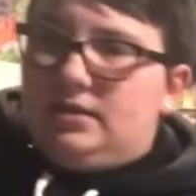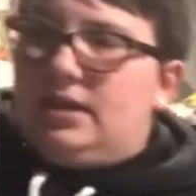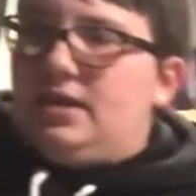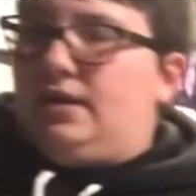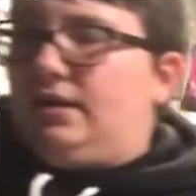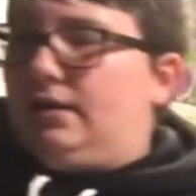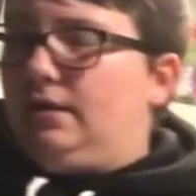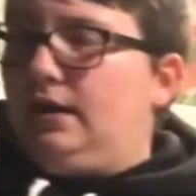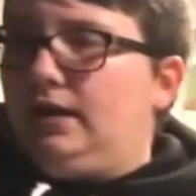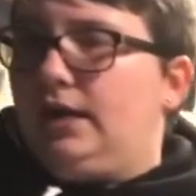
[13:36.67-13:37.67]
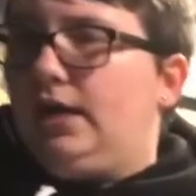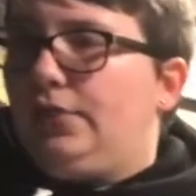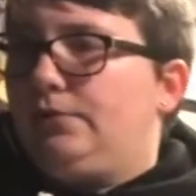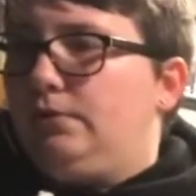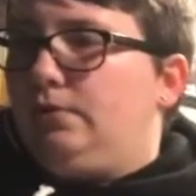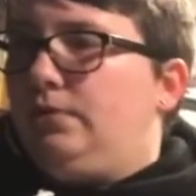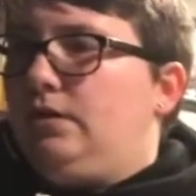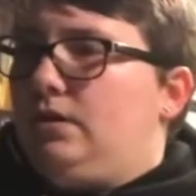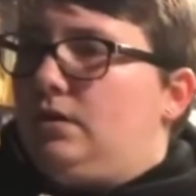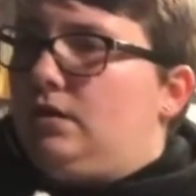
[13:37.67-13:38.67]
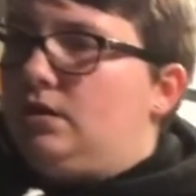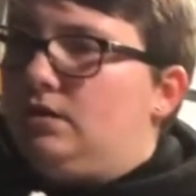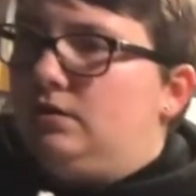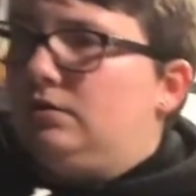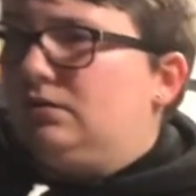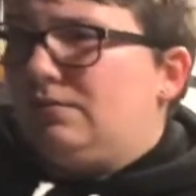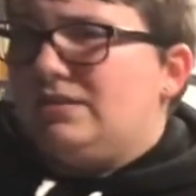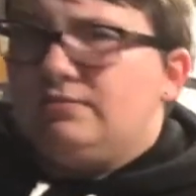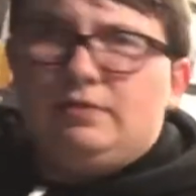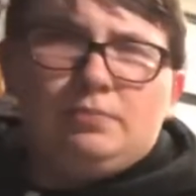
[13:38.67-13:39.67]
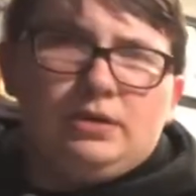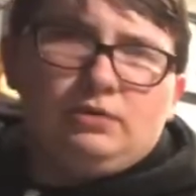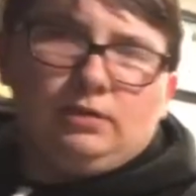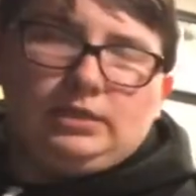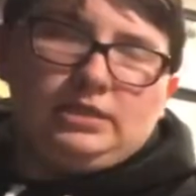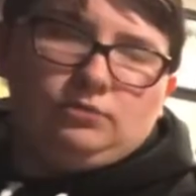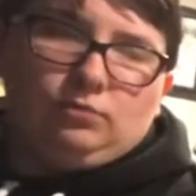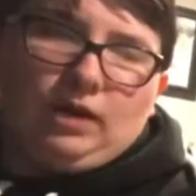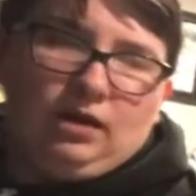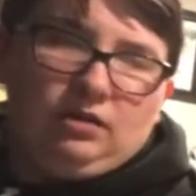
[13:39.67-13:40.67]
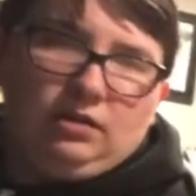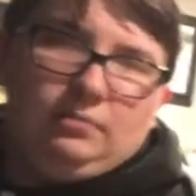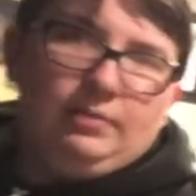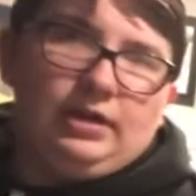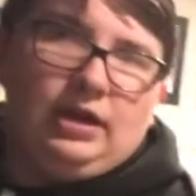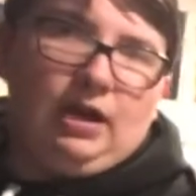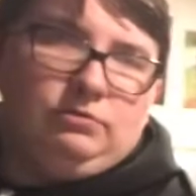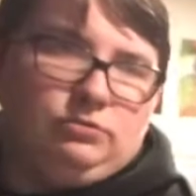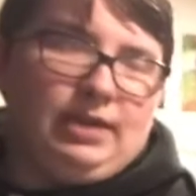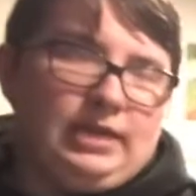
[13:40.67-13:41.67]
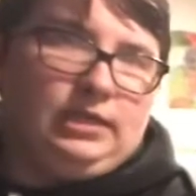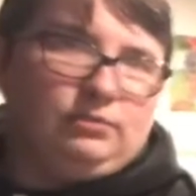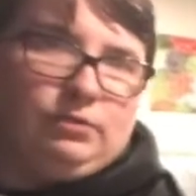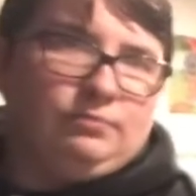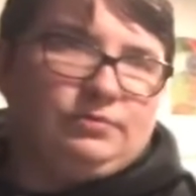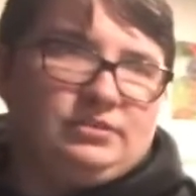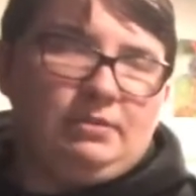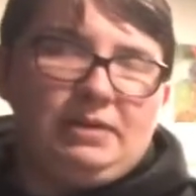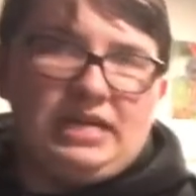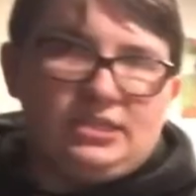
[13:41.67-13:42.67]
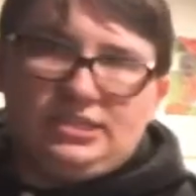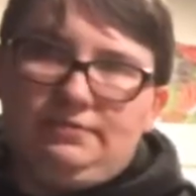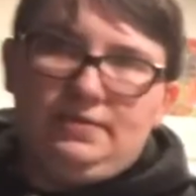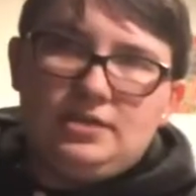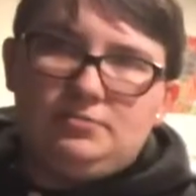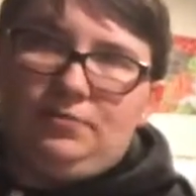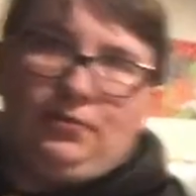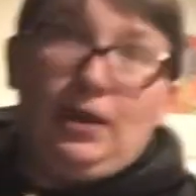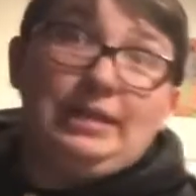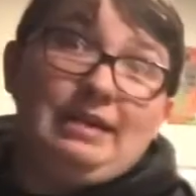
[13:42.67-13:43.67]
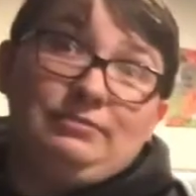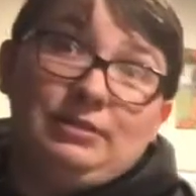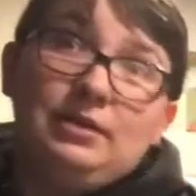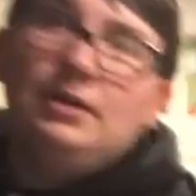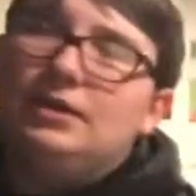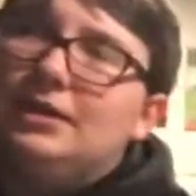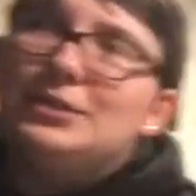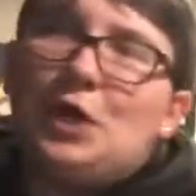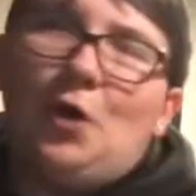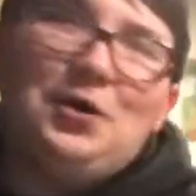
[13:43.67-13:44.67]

then I got through the rest of it pretty quickly as well, but I was waiting in the room for somebody else to finish before I left. So,